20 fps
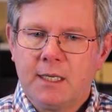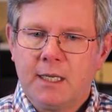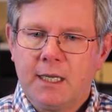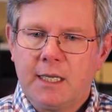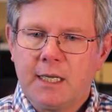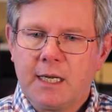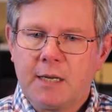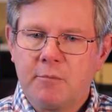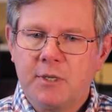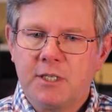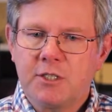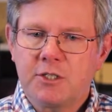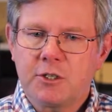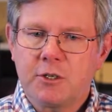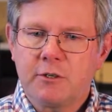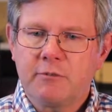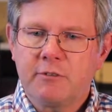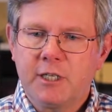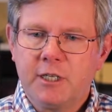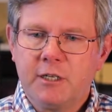And I've been
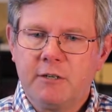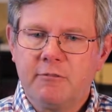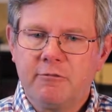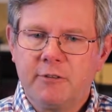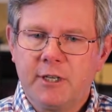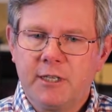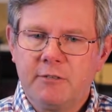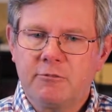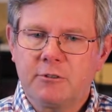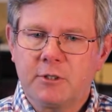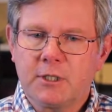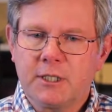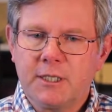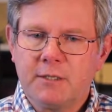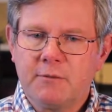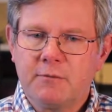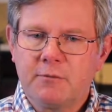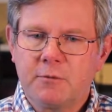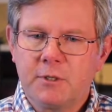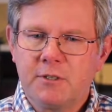serving here
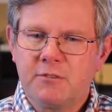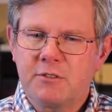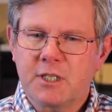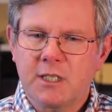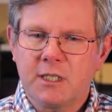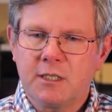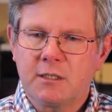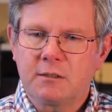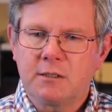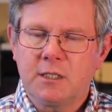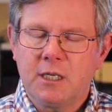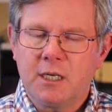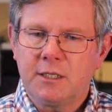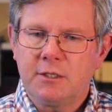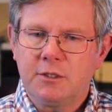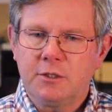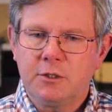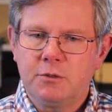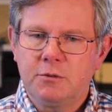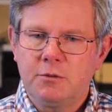faithfully. We've seen
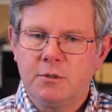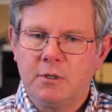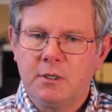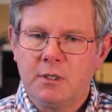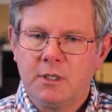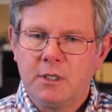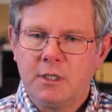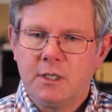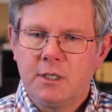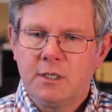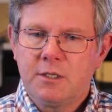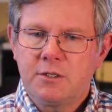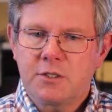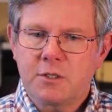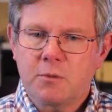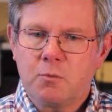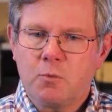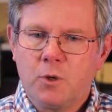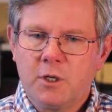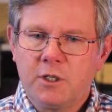God do
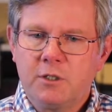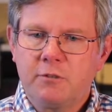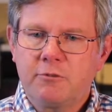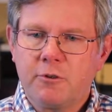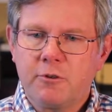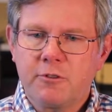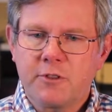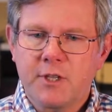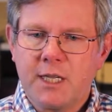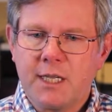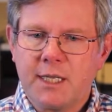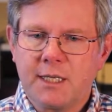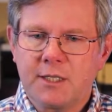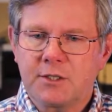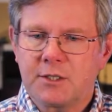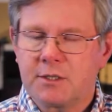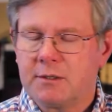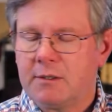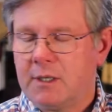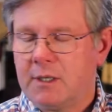some wonderful things.